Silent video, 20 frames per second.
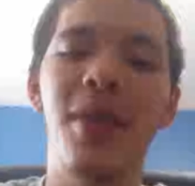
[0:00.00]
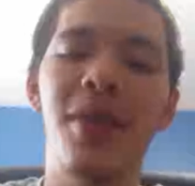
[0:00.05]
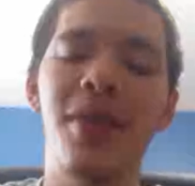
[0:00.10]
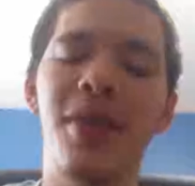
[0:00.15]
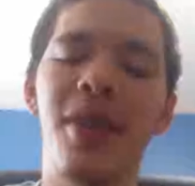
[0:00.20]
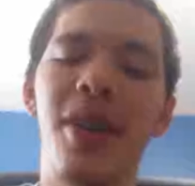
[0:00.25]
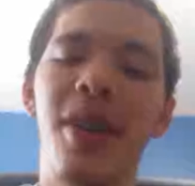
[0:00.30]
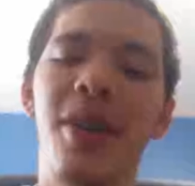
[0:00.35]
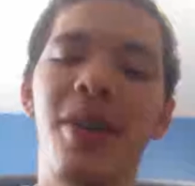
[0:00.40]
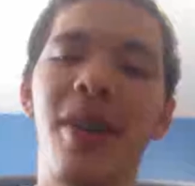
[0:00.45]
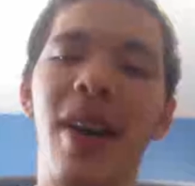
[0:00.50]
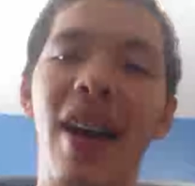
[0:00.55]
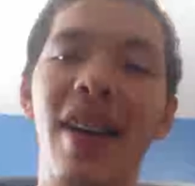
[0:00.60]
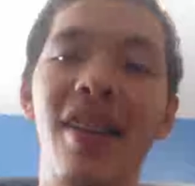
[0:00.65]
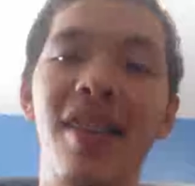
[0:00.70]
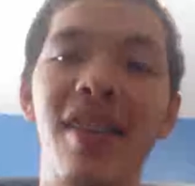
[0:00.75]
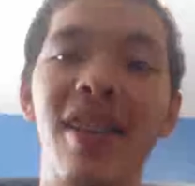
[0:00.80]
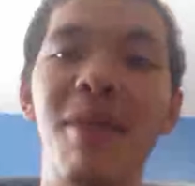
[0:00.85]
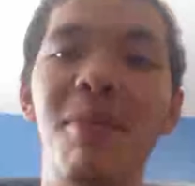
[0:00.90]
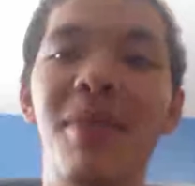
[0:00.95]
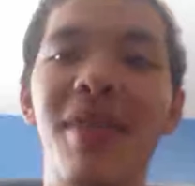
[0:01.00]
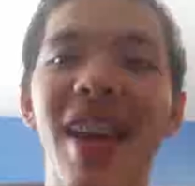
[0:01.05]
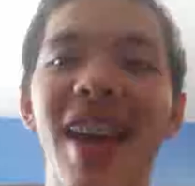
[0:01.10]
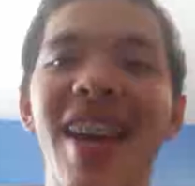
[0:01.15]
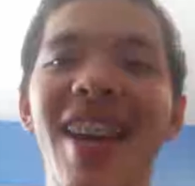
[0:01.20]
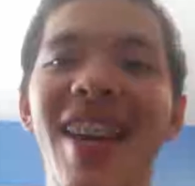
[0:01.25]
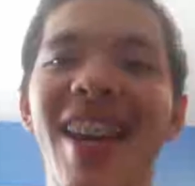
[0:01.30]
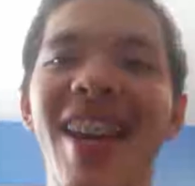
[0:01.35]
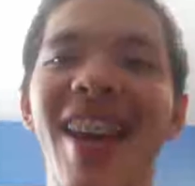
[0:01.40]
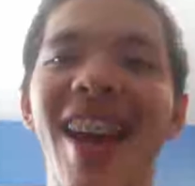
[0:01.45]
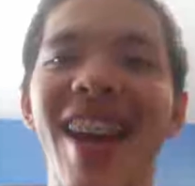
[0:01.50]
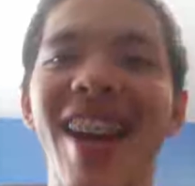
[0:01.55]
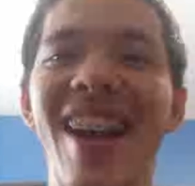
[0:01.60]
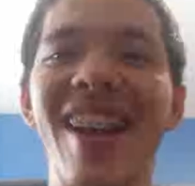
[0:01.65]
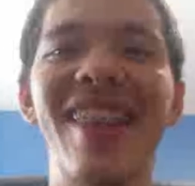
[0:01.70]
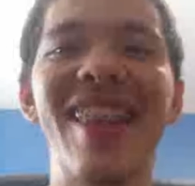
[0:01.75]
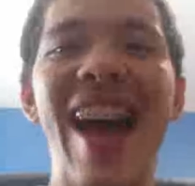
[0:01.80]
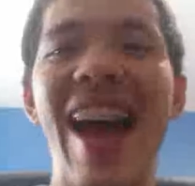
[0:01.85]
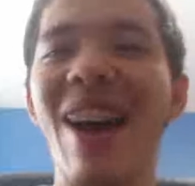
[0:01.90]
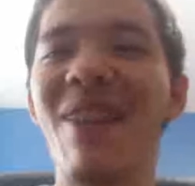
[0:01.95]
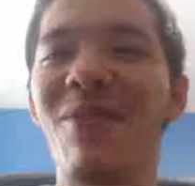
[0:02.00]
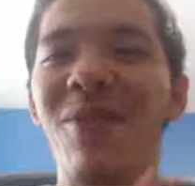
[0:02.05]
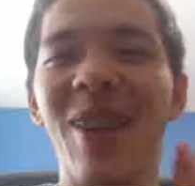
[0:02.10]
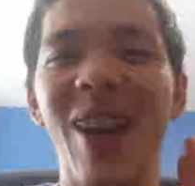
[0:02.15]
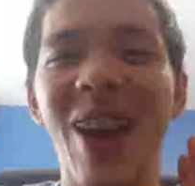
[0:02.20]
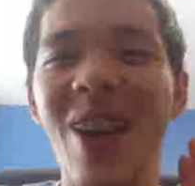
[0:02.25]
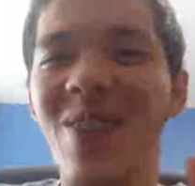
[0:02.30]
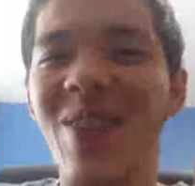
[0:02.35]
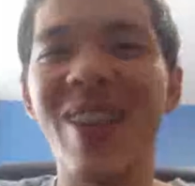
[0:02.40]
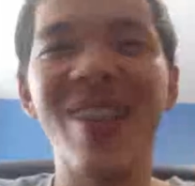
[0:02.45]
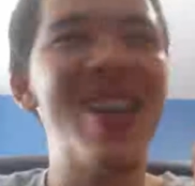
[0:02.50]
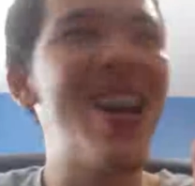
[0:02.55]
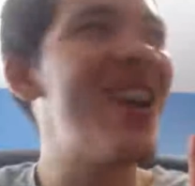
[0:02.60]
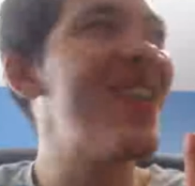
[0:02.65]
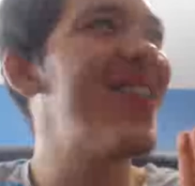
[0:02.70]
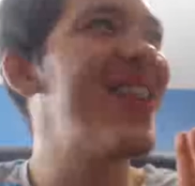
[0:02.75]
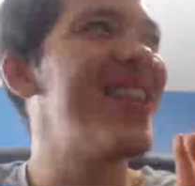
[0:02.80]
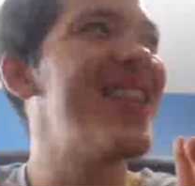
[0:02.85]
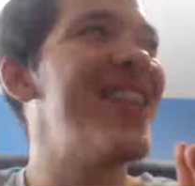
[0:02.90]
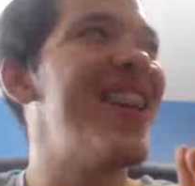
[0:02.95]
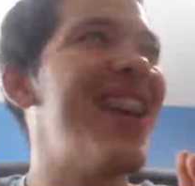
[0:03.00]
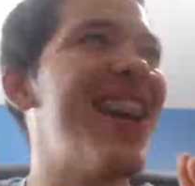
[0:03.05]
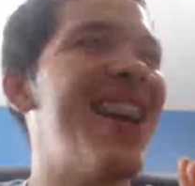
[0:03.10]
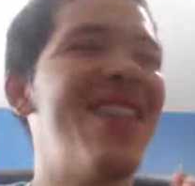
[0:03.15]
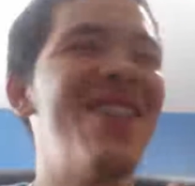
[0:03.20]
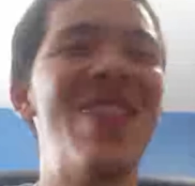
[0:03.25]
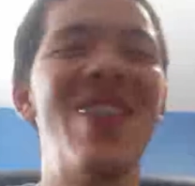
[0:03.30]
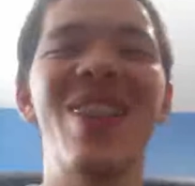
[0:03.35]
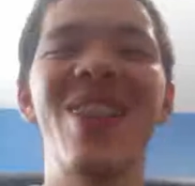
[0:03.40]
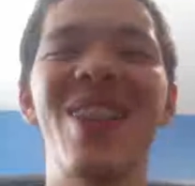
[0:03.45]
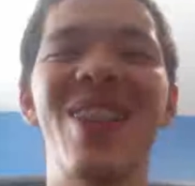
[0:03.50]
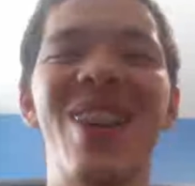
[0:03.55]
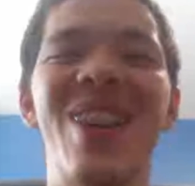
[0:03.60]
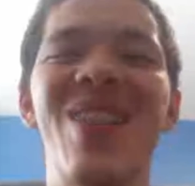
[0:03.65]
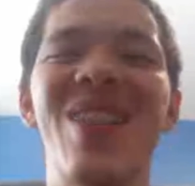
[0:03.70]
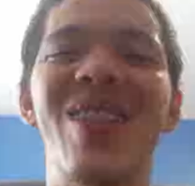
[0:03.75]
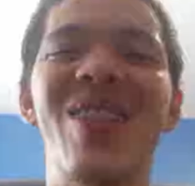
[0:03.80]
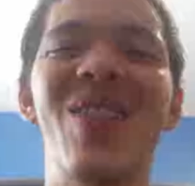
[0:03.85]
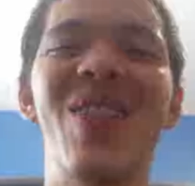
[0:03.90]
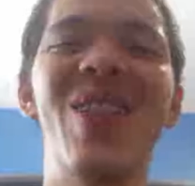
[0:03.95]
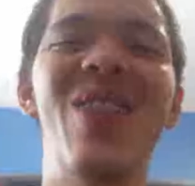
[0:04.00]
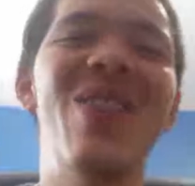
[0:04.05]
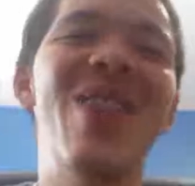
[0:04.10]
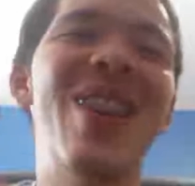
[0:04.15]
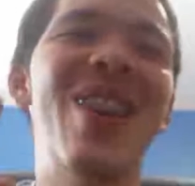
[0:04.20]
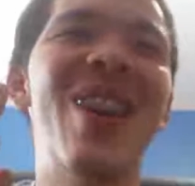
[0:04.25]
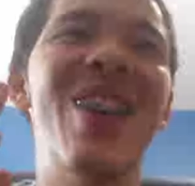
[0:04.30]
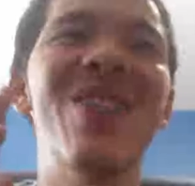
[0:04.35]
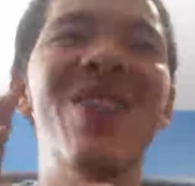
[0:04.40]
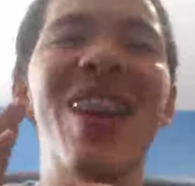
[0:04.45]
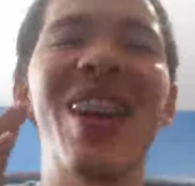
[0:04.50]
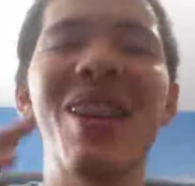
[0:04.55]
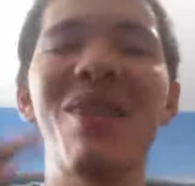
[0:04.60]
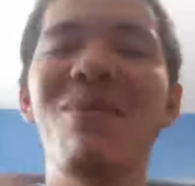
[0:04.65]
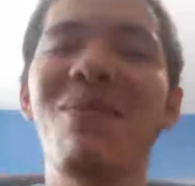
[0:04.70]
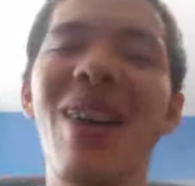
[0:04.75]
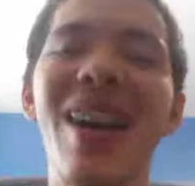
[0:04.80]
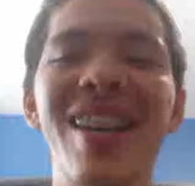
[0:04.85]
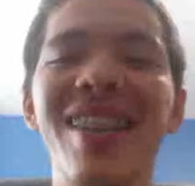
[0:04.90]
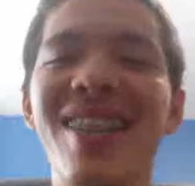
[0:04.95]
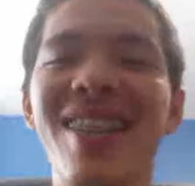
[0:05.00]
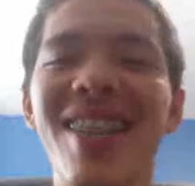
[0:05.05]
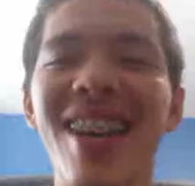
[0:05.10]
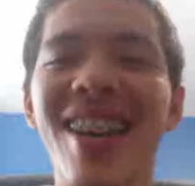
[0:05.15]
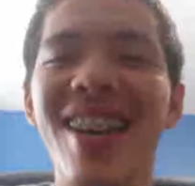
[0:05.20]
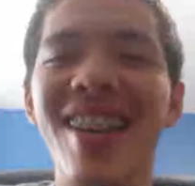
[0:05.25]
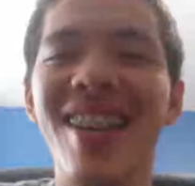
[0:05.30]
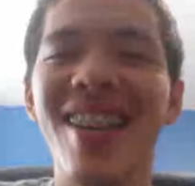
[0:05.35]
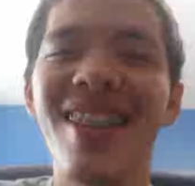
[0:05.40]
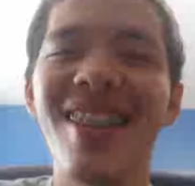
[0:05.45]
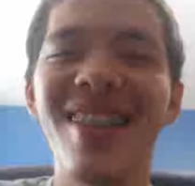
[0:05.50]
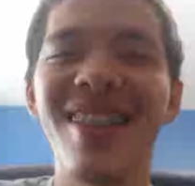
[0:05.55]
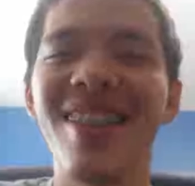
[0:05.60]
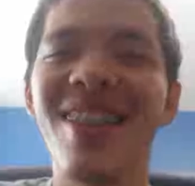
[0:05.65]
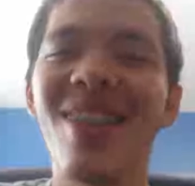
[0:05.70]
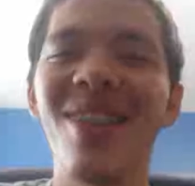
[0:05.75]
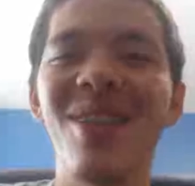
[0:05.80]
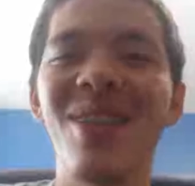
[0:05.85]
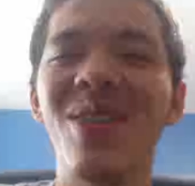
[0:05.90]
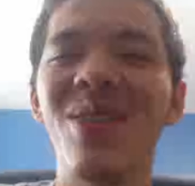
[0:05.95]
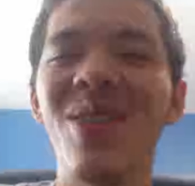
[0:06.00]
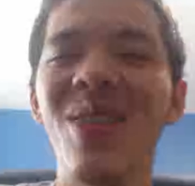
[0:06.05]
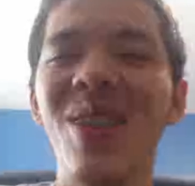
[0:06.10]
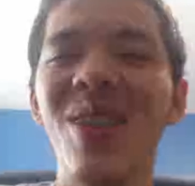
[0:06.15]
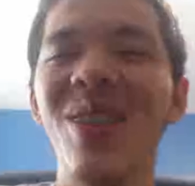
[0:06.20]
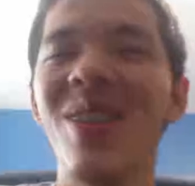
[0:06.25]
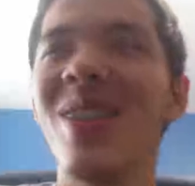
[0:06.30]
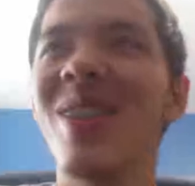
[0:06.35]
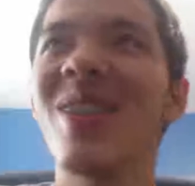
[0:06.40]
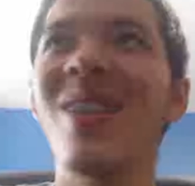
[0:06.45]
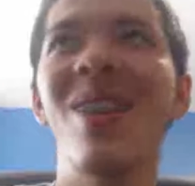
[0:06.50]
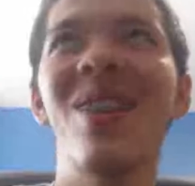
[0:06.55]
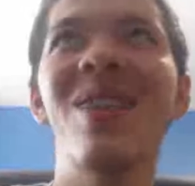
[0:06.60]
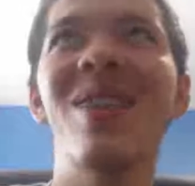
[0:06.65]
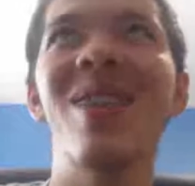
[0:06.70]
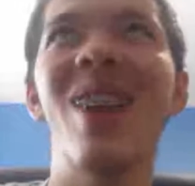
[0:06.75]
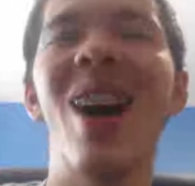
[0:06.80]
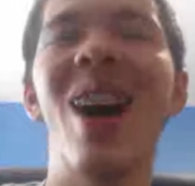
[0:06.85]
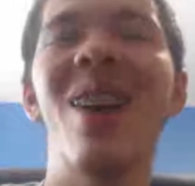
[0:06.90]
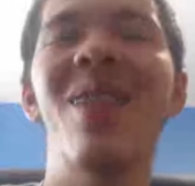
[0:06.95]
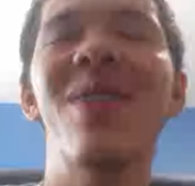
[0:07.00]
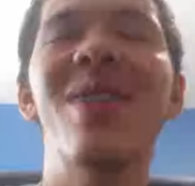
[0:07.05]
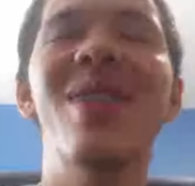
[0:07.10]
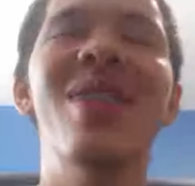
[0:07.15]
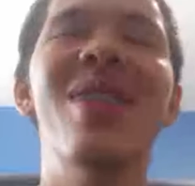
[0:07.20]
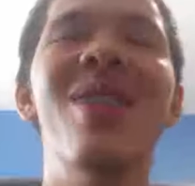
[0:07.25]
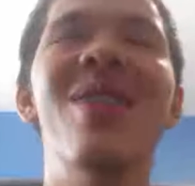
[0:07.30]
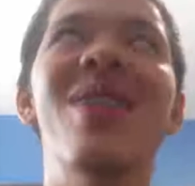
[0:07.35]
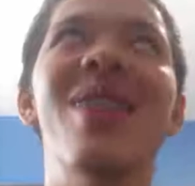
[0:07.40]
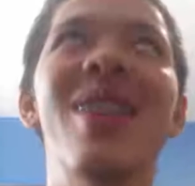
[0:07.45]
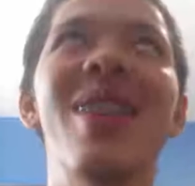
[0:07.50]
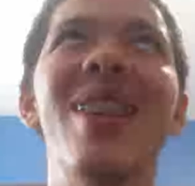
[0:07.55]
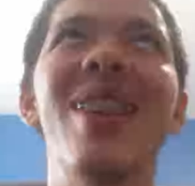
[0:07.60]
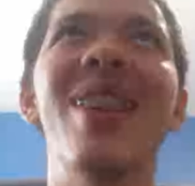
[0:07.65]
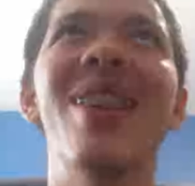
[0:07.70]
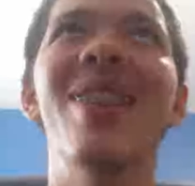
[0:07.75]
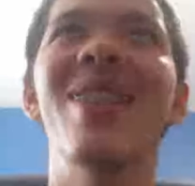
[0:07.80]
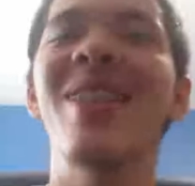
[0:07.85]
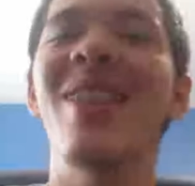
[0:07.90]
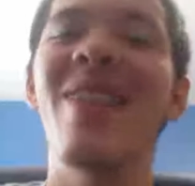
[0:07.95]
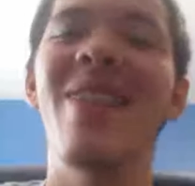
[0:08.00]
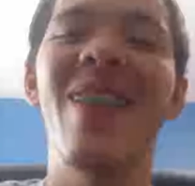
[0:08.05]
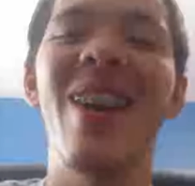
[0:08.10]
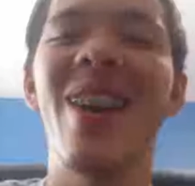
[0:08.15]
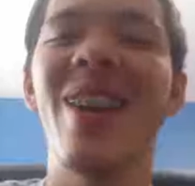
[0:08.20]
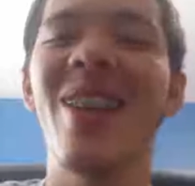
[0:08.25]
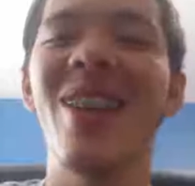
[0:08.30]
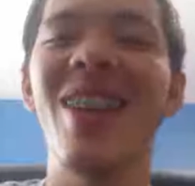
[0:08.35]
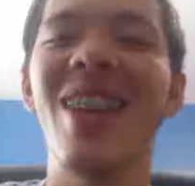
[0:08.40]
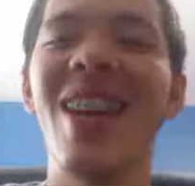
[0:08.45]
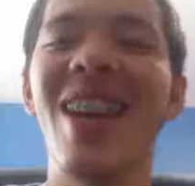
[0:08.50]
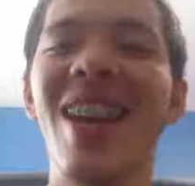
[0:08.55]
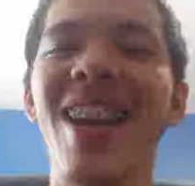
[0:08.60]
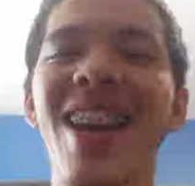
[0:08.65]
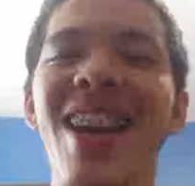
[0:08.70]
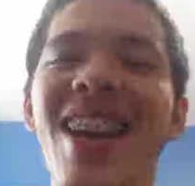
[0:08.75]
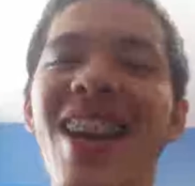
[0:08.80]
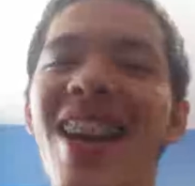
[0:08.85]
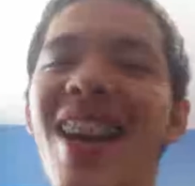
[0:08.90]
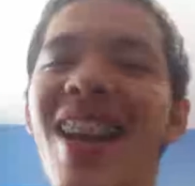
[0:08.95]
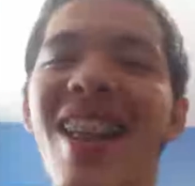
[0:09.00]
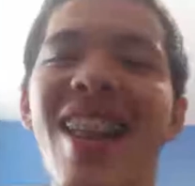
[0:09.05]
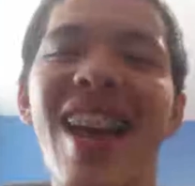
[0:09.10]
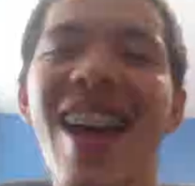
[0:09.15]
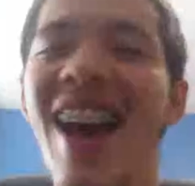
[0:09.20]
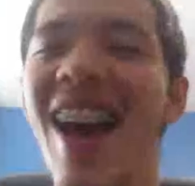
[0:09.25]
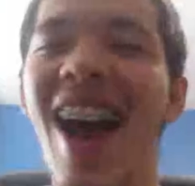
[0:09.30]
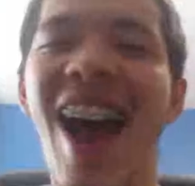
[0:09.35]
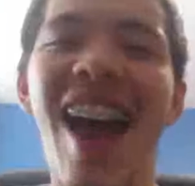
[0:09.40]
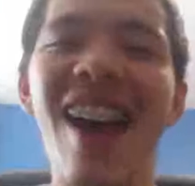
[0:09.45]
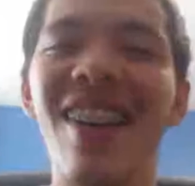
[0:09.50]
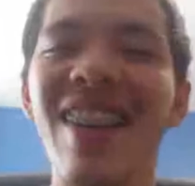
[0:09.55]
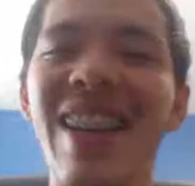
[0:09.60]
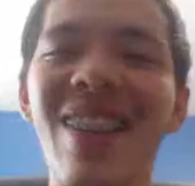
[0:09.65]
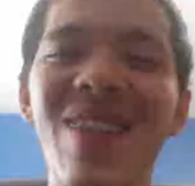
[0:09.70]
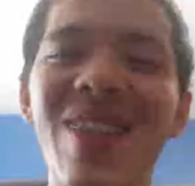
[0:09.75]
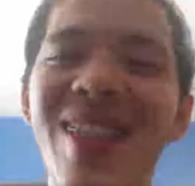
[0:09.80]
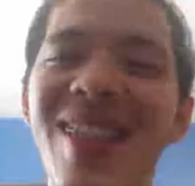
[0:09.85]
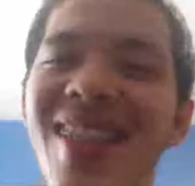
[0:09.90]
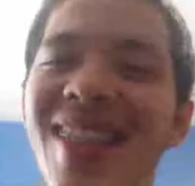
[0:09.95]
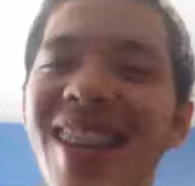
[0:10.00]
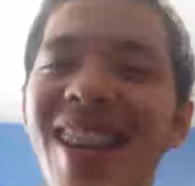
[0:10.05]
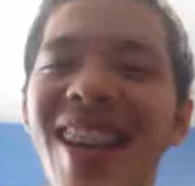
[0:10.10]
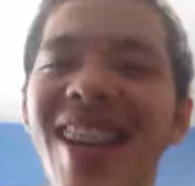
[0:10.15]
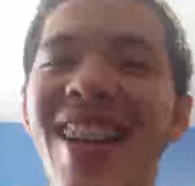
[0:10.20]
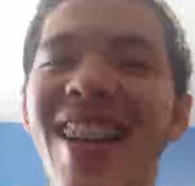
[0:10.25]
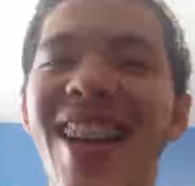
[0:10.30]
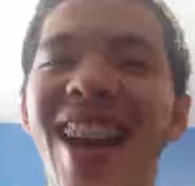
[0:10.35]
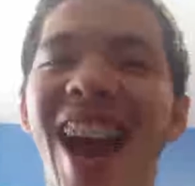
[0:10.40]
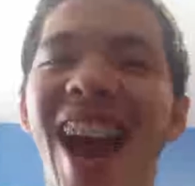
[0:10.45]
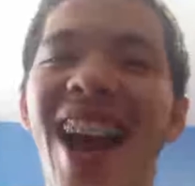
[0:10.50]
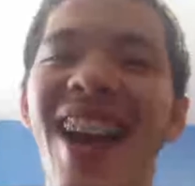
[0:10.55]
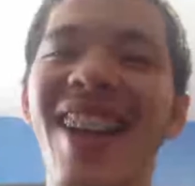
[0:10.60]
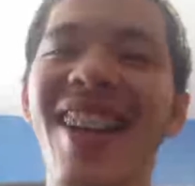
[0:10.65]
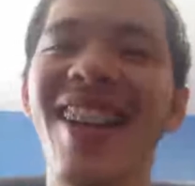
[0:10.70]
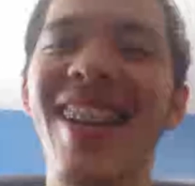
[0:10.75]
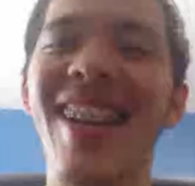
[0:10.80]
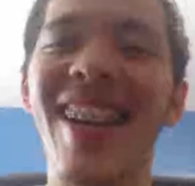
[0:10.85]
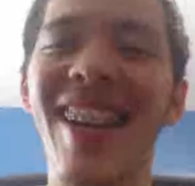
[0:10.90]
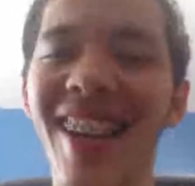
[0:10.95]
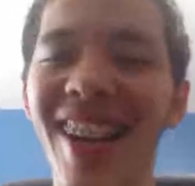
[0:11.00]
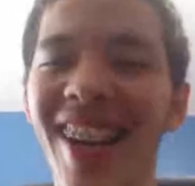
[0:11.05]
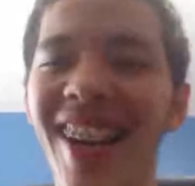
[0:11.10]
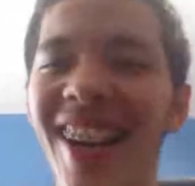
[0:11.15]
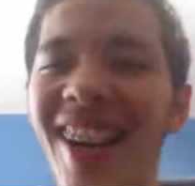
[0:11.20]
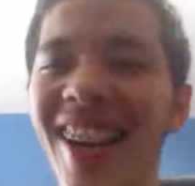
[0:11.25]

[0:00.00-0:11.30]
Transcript: So I just keep saying it, and I laugh every time I say it. I'm looking at myself in the mirror. I'm like, my skin is so smooth, so soft, so clear, so healthy that I don't even see any acne.